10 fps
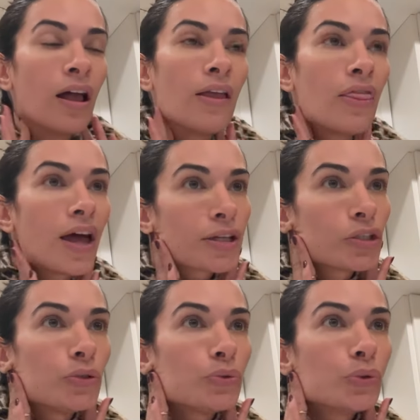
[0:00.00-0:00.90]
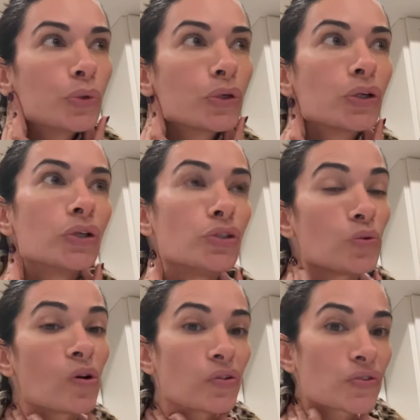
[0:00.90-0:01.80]
that you could
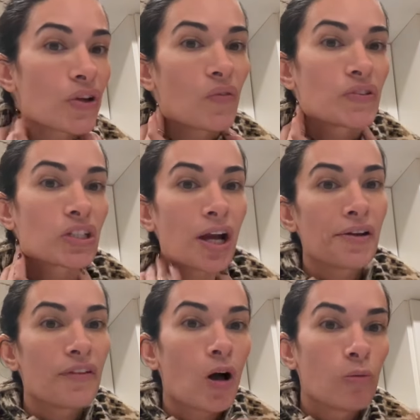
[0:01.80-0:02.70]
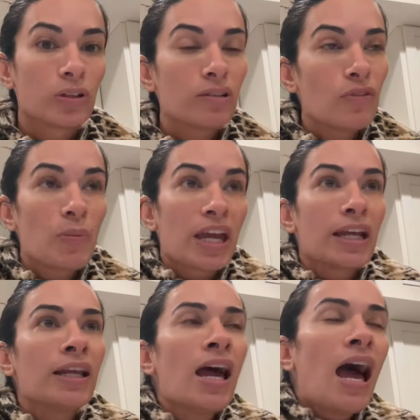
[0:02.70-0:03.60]
do on yourself to kind of help relieve the
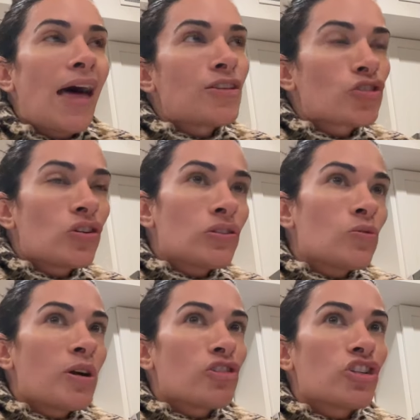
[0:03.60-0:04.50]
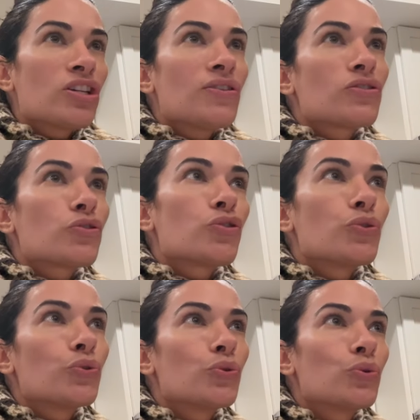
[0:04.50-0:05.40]
pain. And then she also mentioned
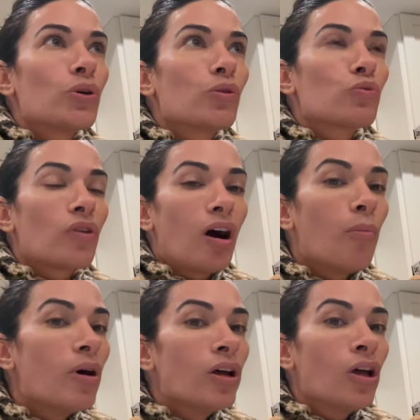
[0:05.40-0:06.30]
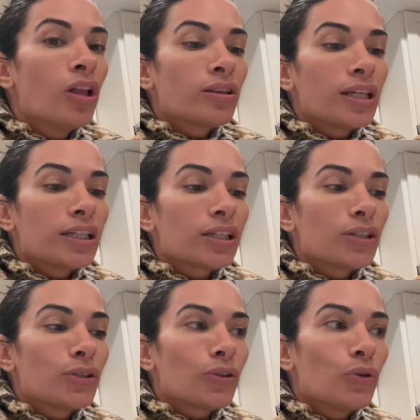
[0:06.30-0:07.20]
to rub like
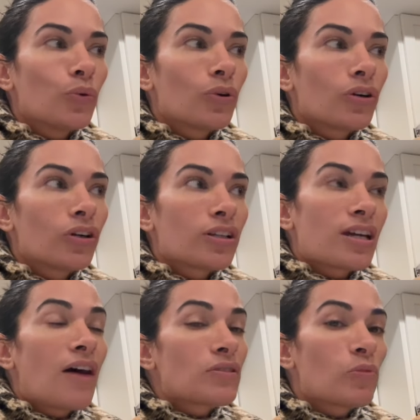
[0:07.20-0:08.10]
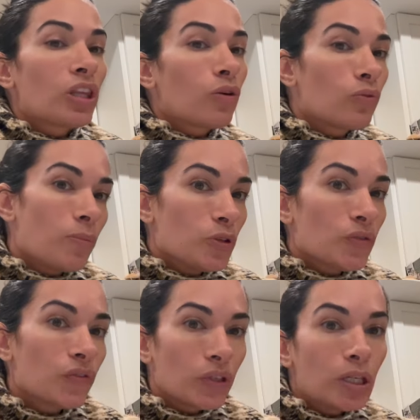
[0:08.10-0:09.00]
your, to have someone like rub your
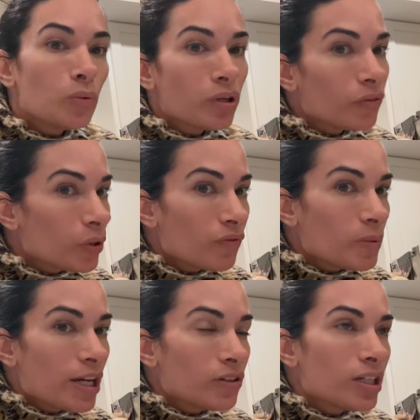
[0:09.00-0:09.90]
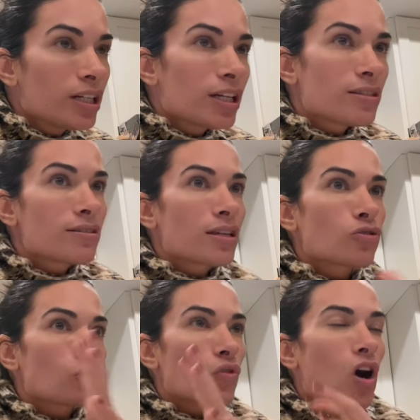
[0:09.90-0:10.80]
feet whenever you have a migraine. I guess it's like
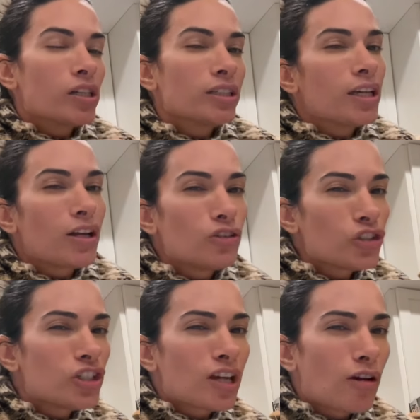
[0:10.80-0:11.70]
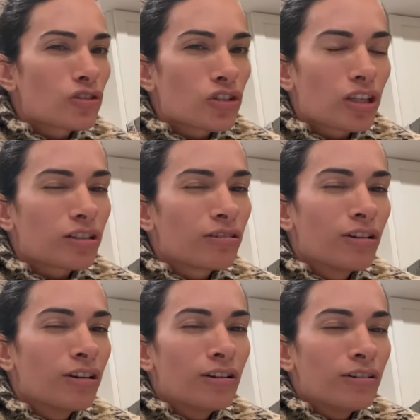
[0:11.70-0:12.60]
drawing the energy down to like
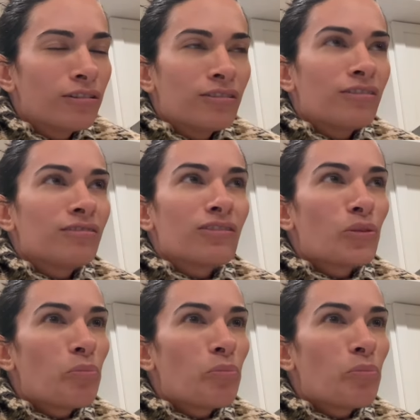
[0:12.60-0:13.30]
the